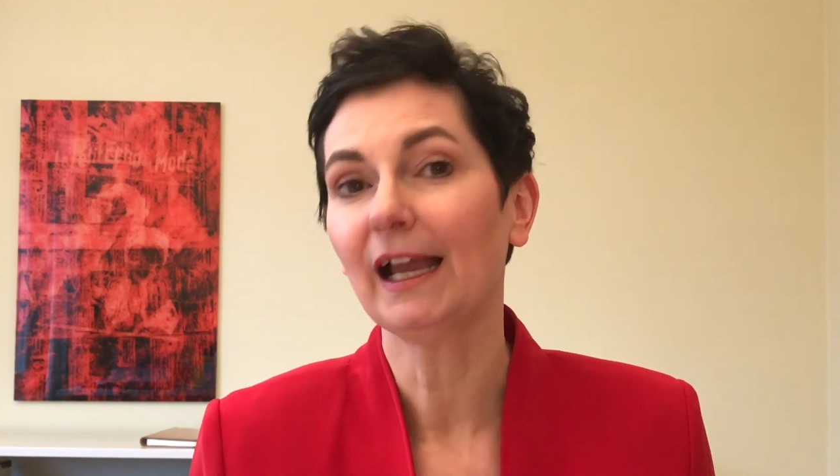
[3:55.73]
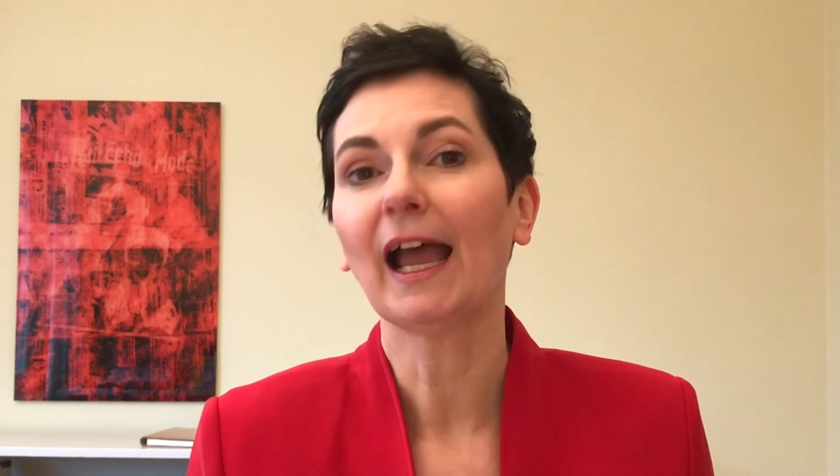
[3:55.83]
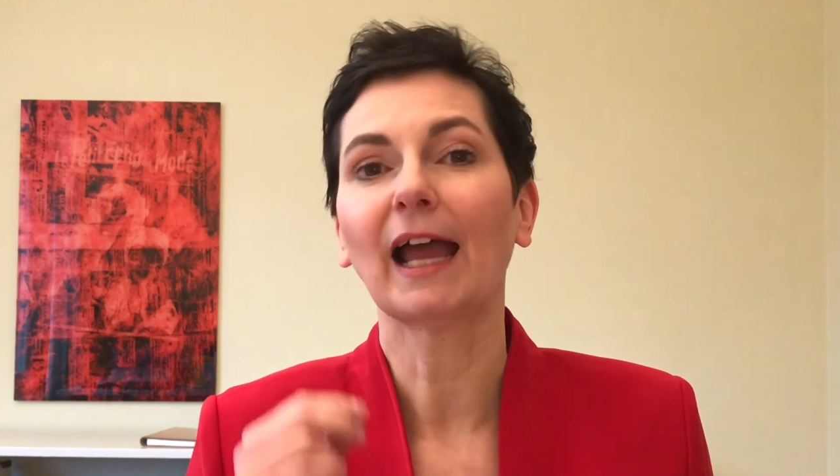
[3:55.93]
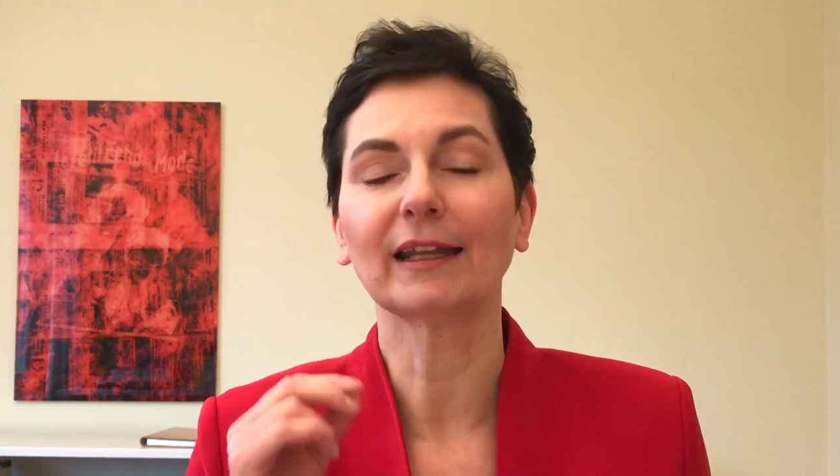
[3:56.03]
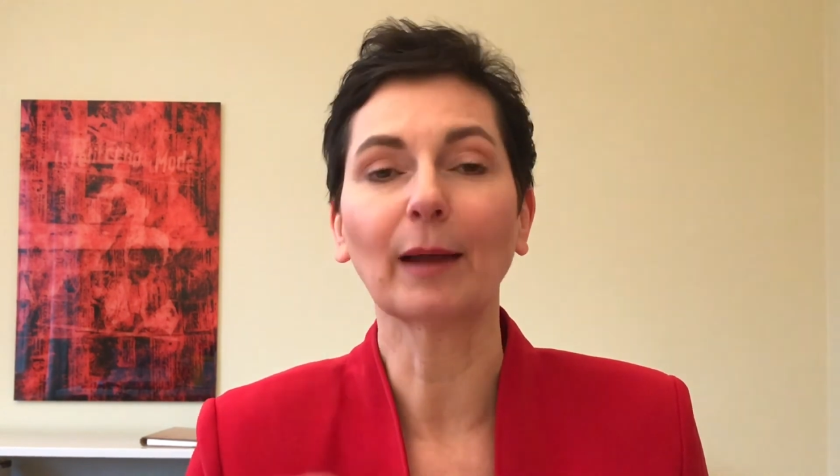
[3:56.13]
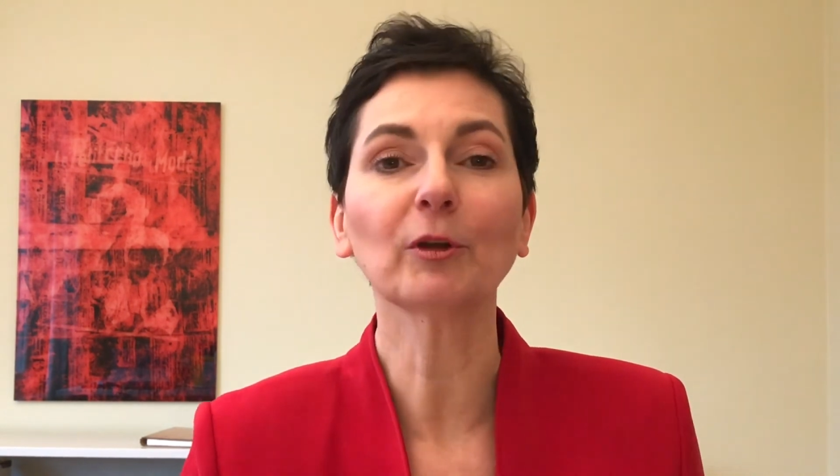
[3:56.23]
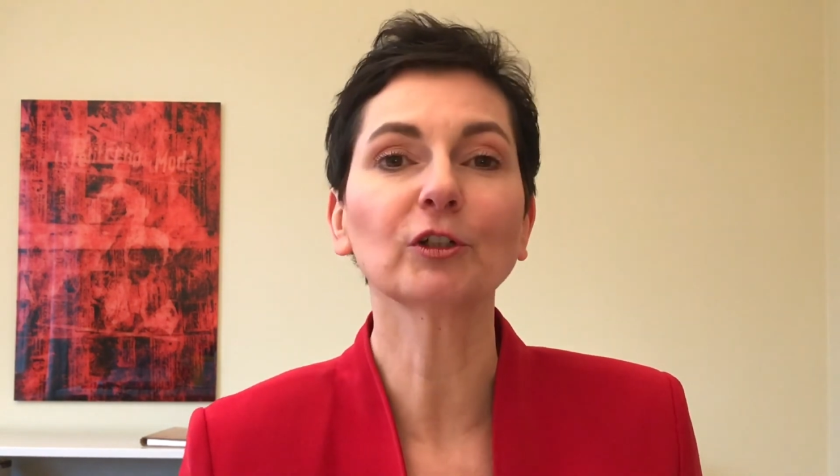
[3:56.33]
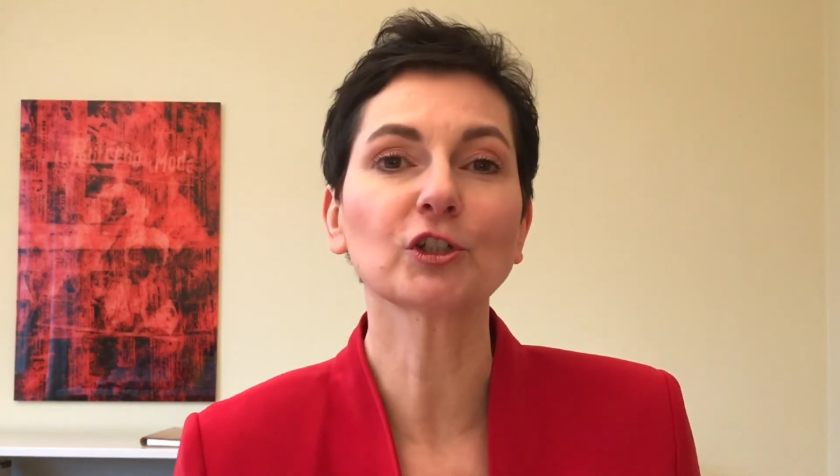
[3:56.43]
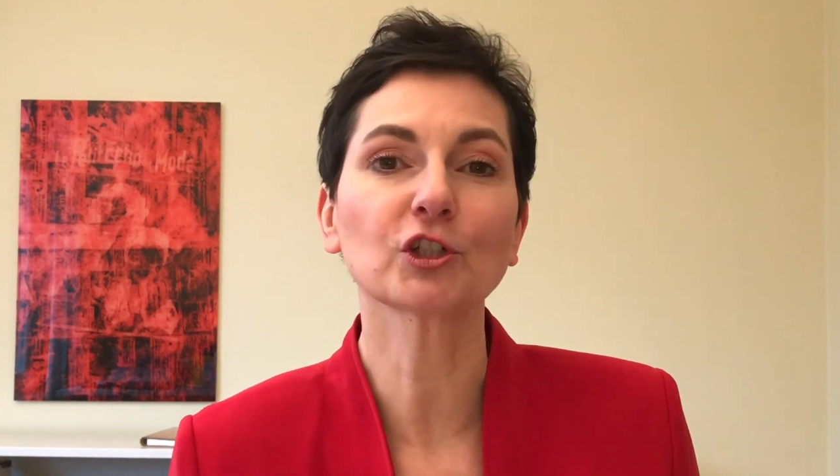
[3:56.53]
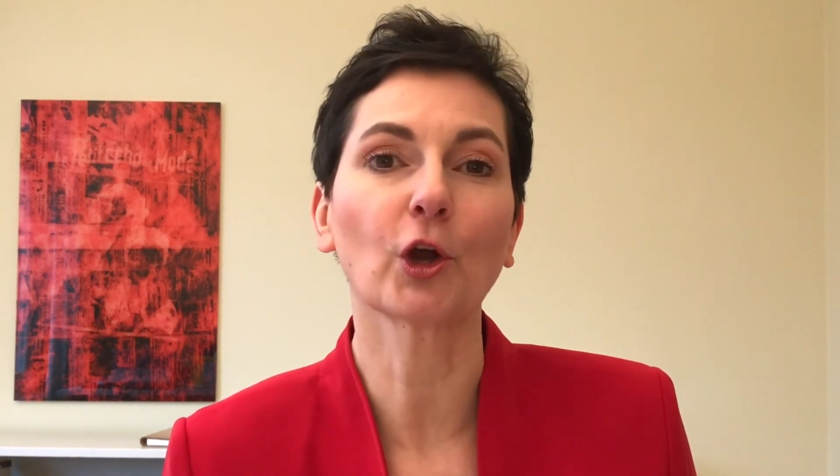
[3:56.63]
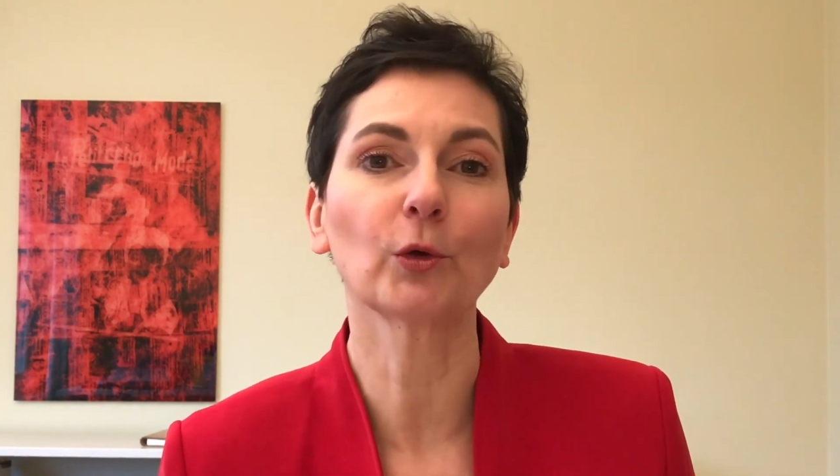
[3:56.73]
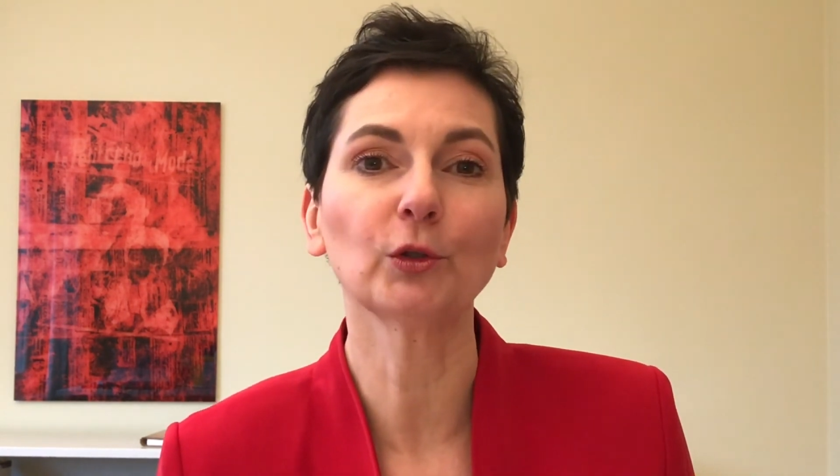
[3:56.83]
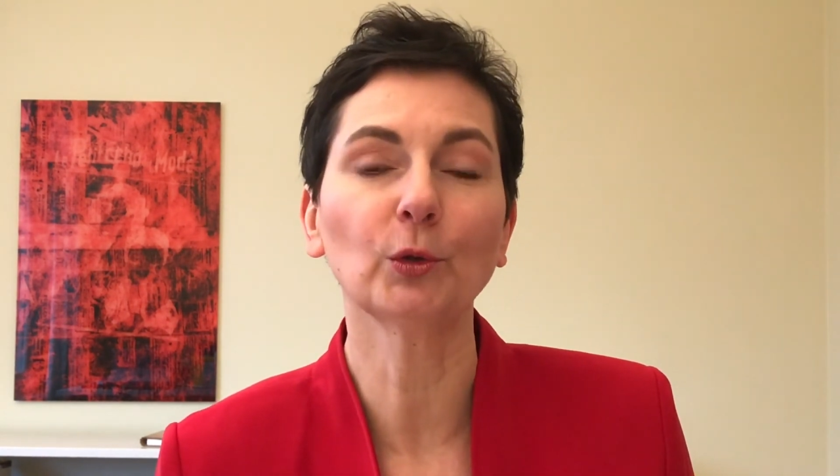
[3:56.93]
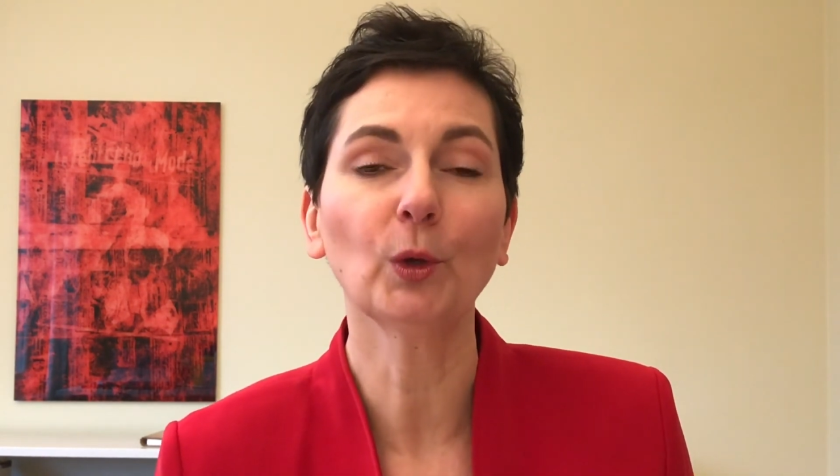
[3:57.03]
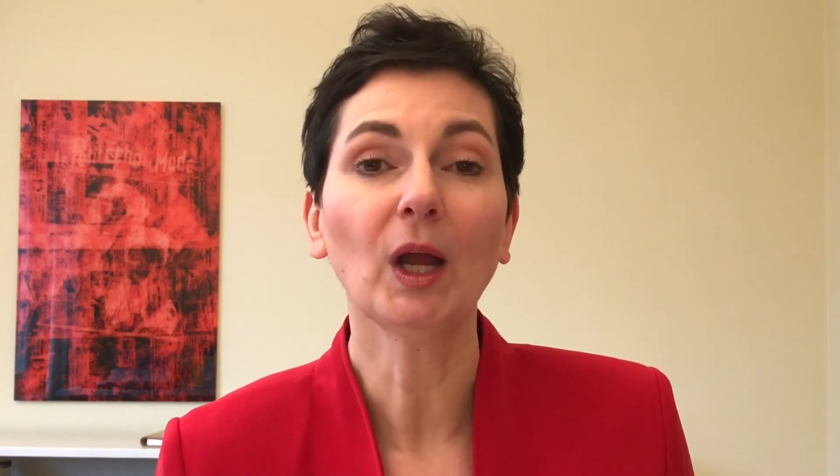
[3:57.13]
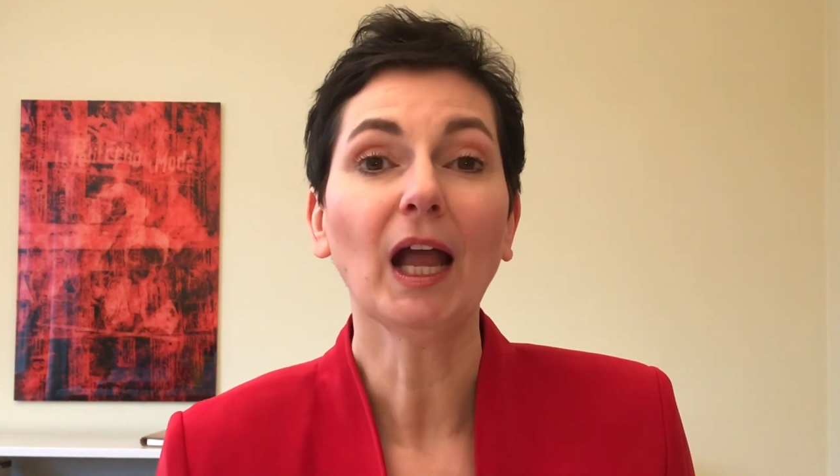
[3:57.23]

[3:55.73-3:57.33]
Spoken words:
and I'm going to show you